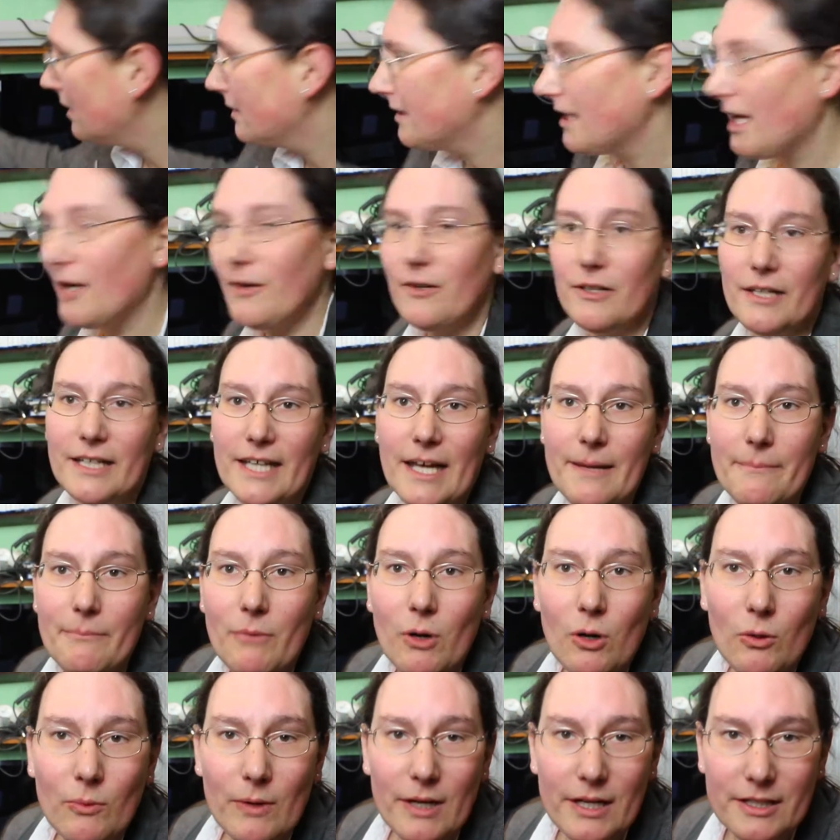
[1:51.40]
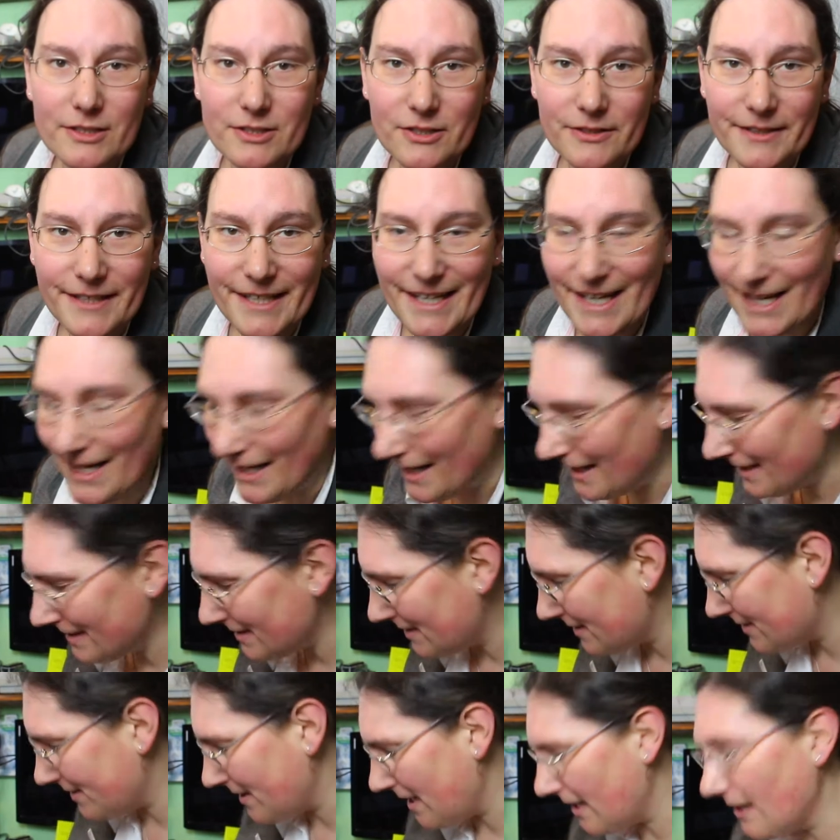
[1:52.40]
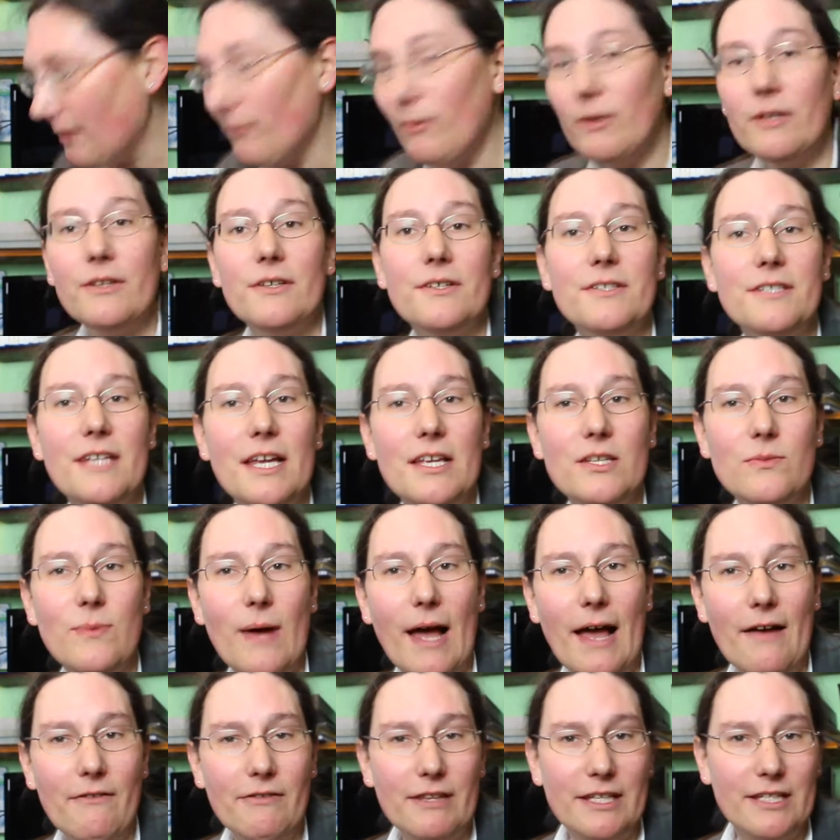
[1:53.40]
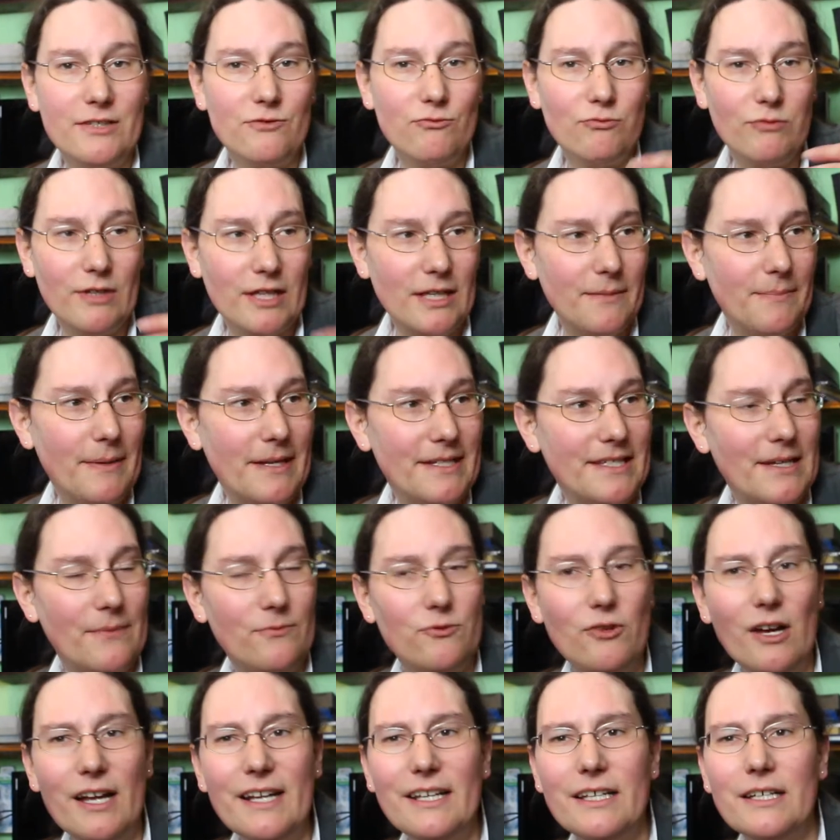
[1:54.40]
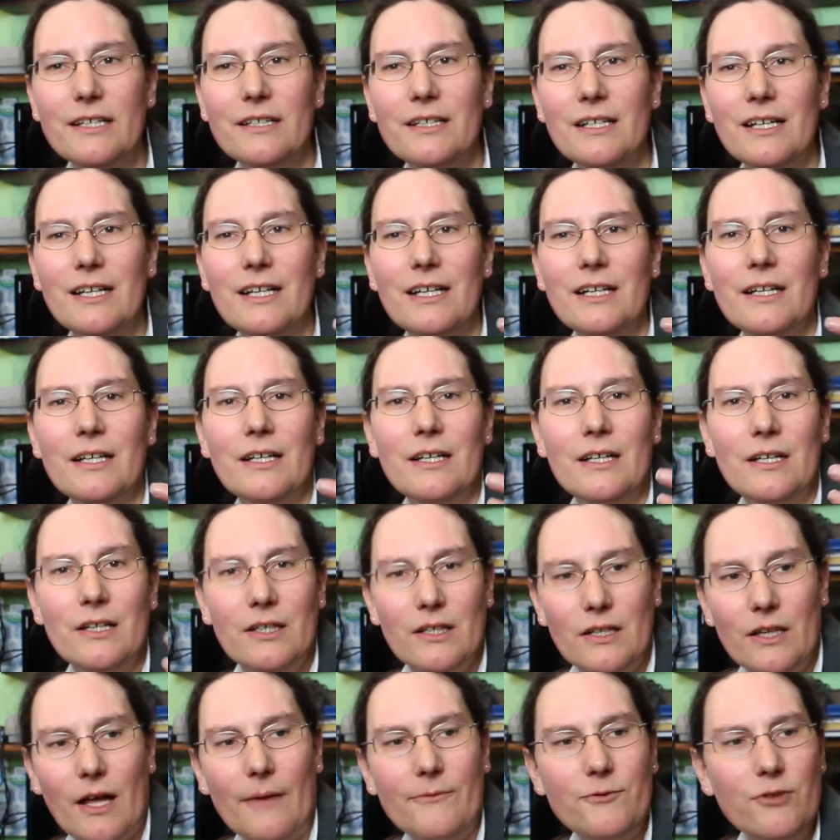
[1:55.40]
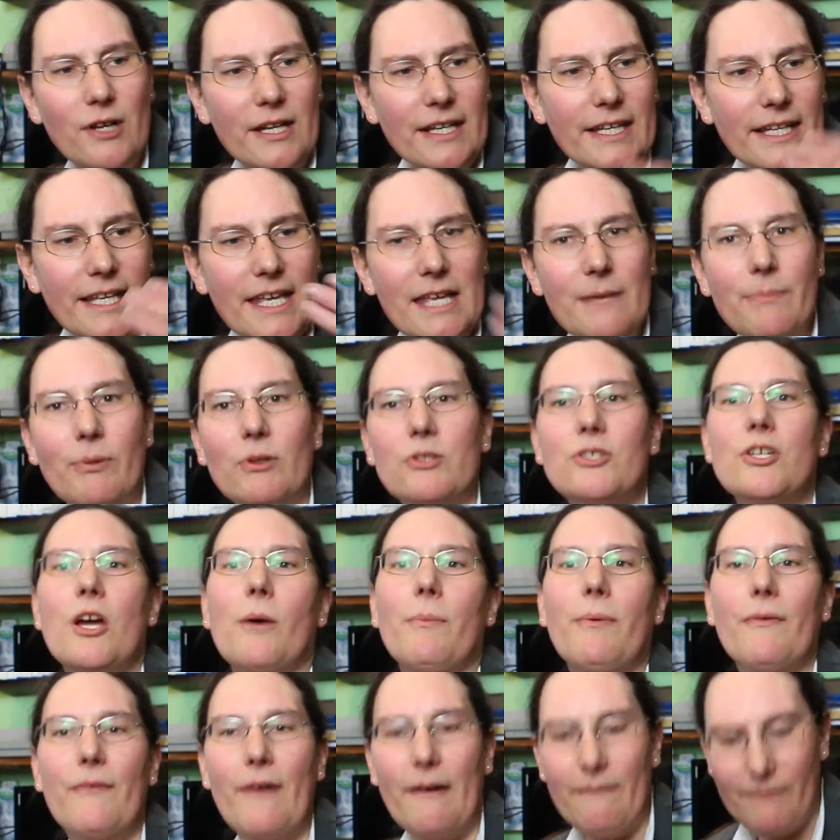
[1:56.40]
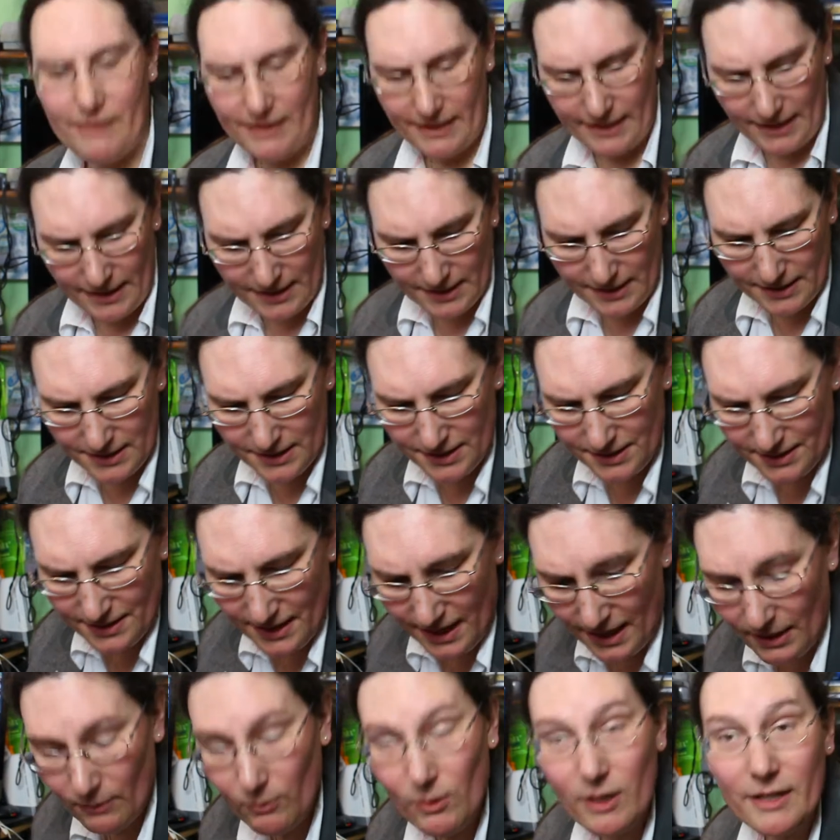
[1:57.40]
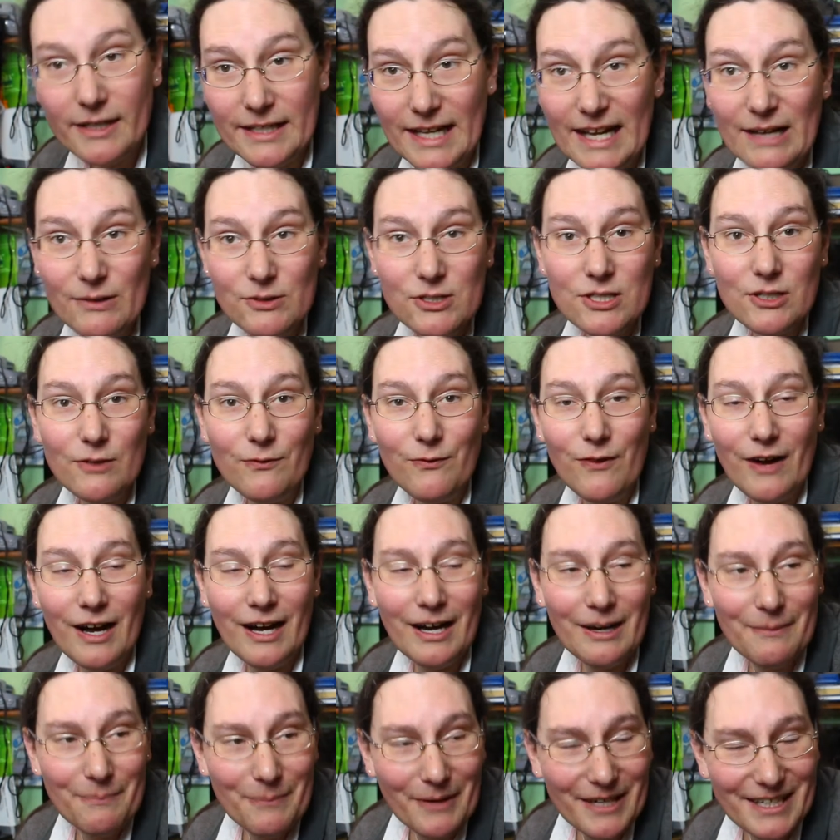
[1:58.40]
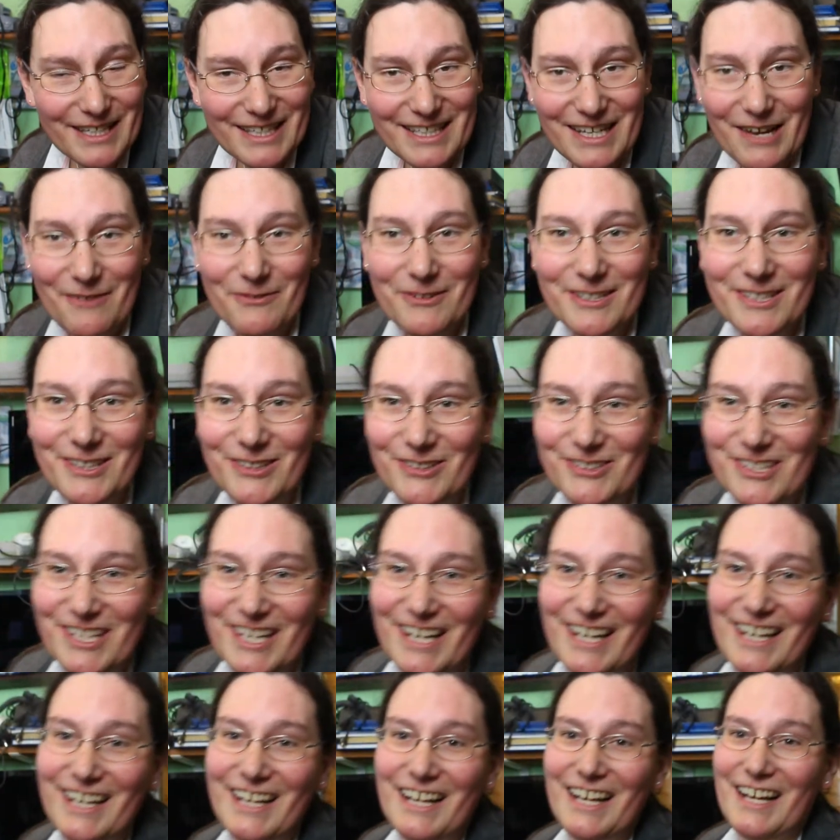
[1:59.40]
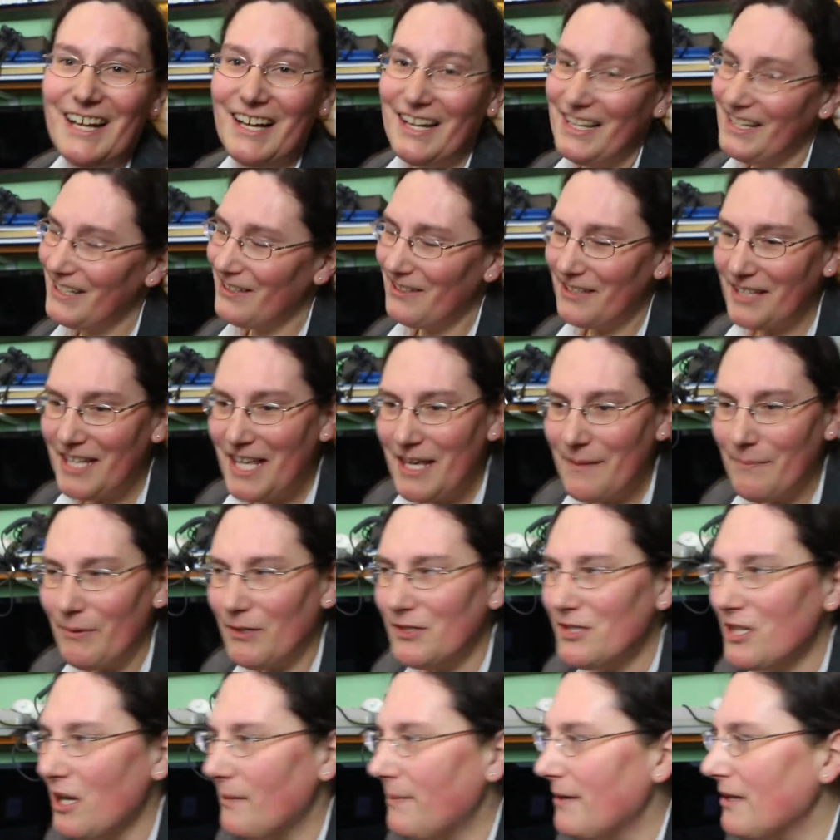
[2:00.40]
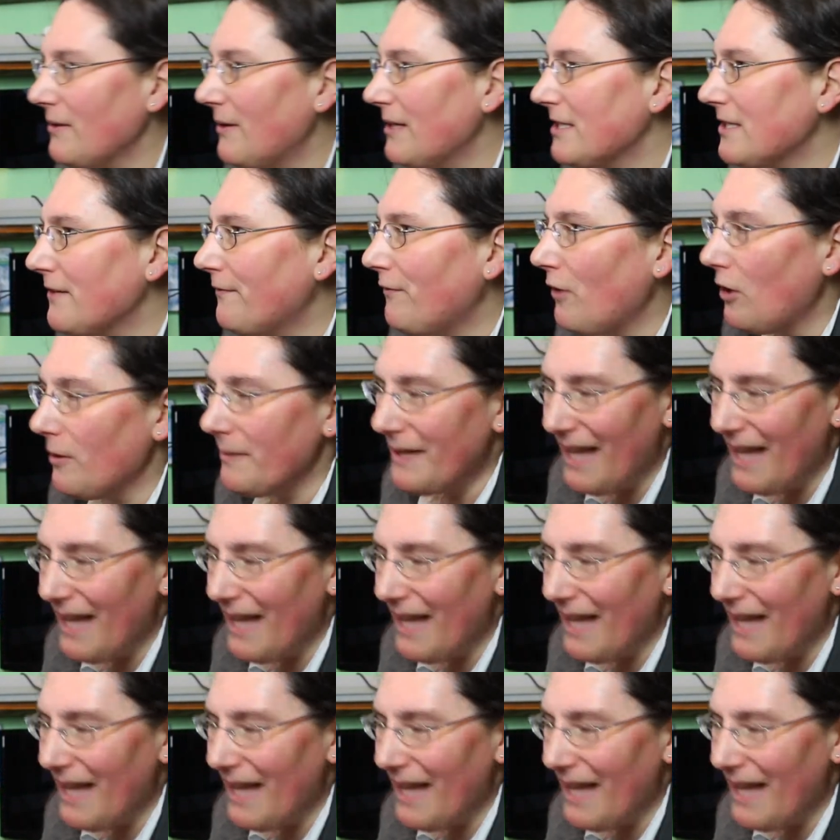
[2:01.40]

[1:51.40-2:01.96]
now got to get more work done here. It's one of those days where everything's really busy. I'm trying to keep on top of everything and it's working out so far, but you never know, do you? Got to keep on top, otherwise you fall